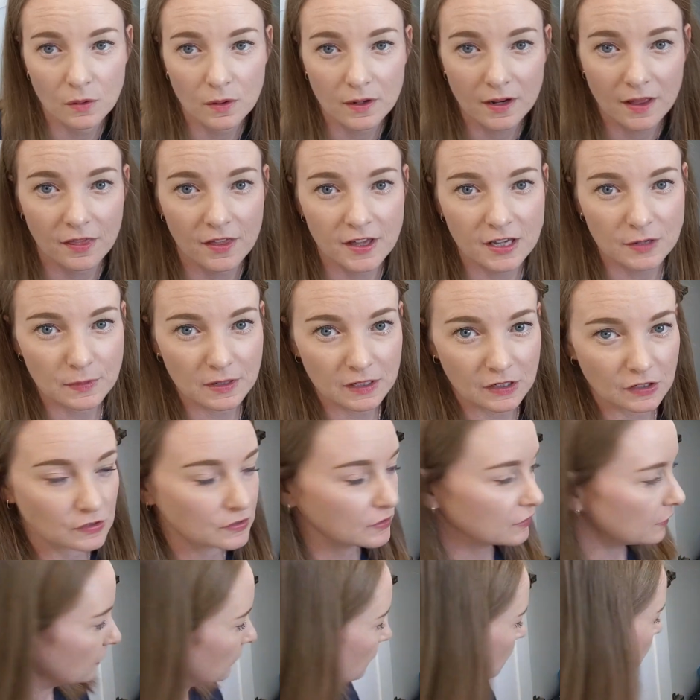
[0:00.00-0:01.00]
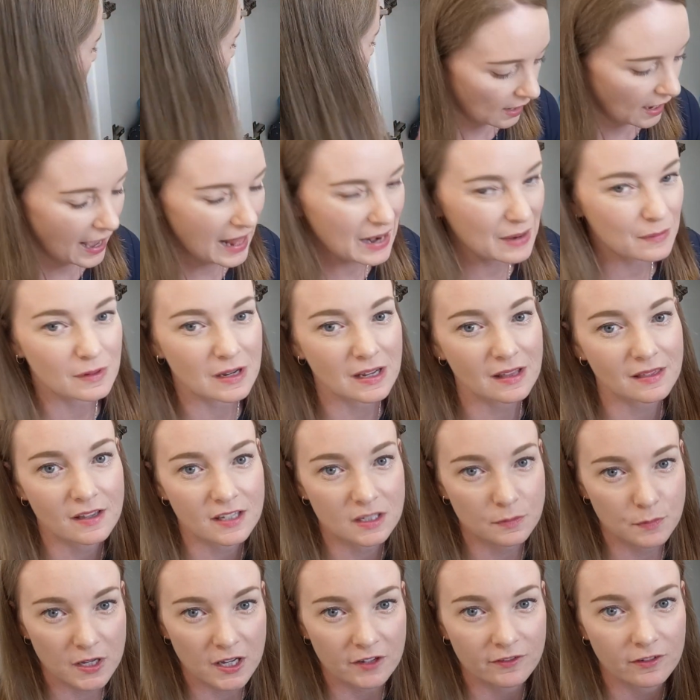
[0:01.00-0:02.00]
what I think I'm gonna do? I don't need
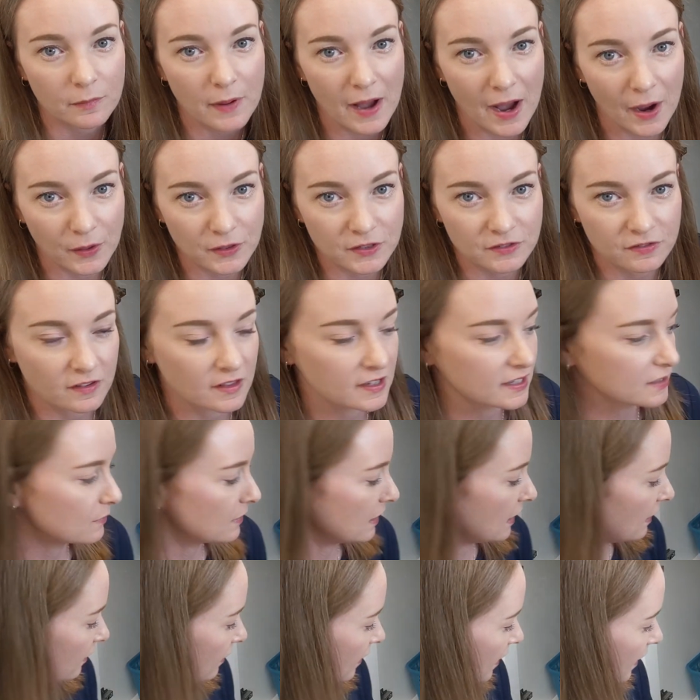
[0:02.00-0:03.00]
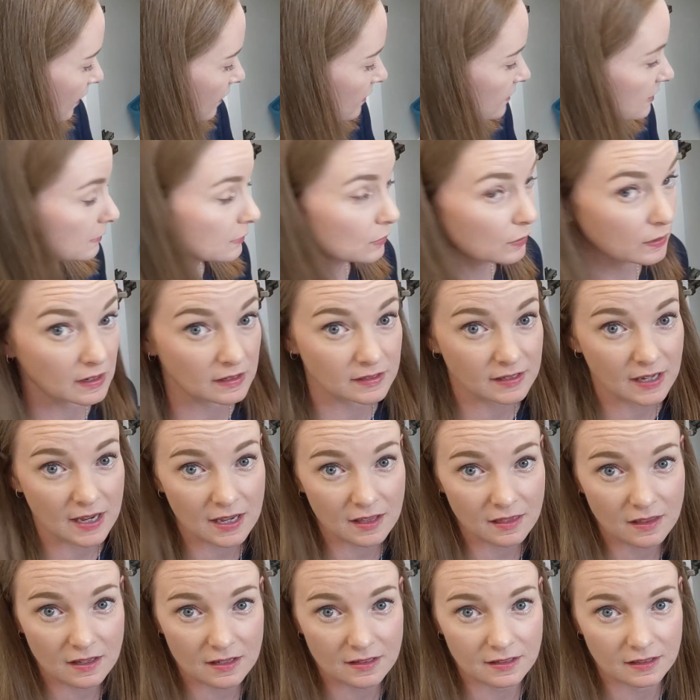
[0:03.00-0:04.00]
this big of a pouch for this many things. I'm going to
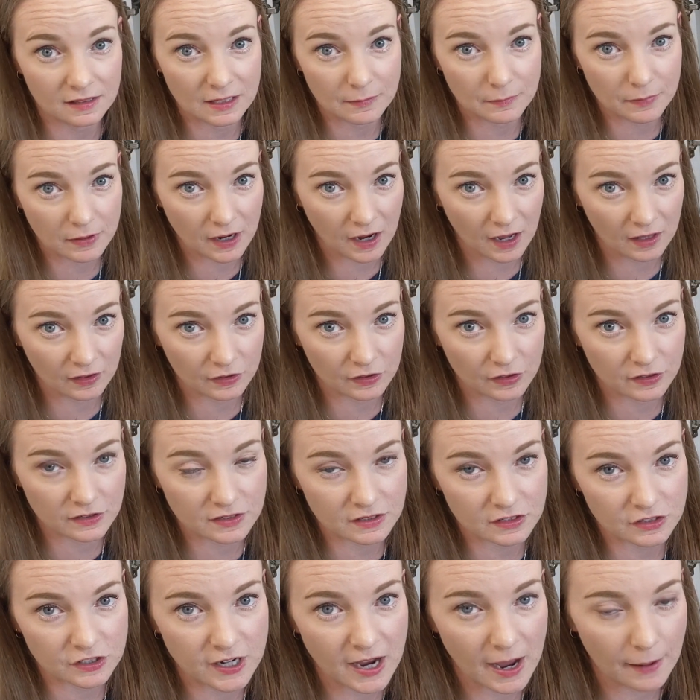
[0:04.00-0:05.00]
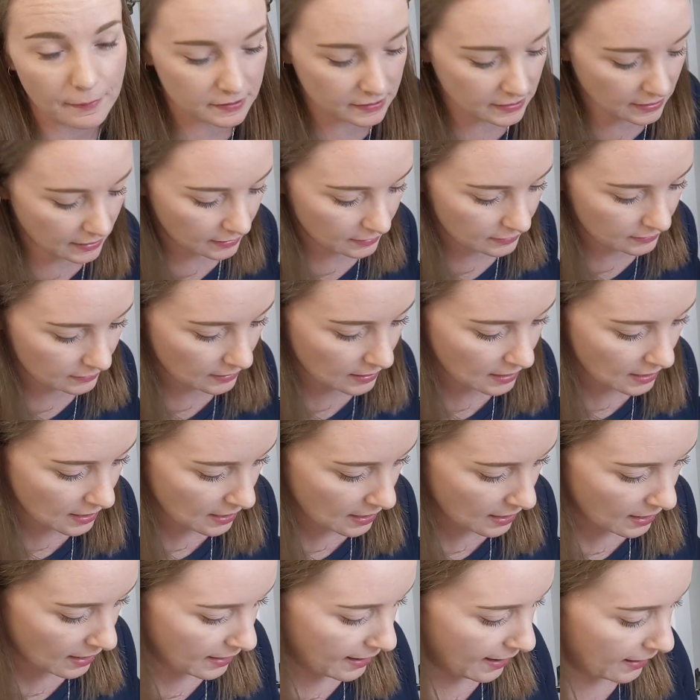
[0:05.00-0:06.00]
take these lip colors and chapsticks
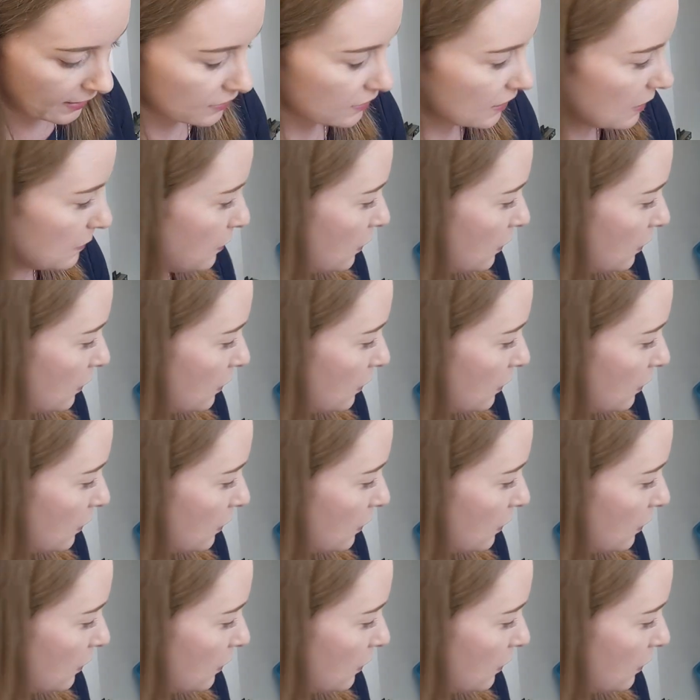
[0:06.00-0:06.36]
and actually